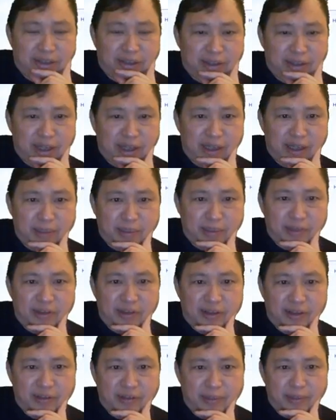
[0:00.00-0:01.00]
90%
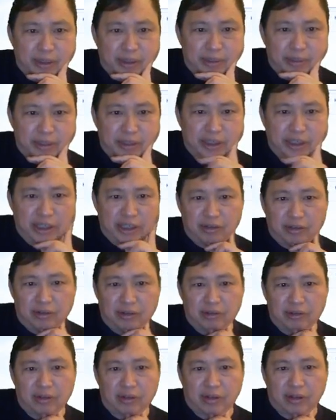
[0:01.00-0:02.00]
of my communications
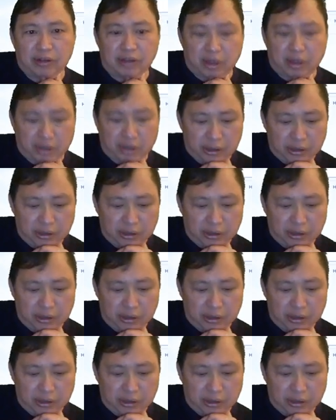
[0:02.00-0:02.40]
are dark.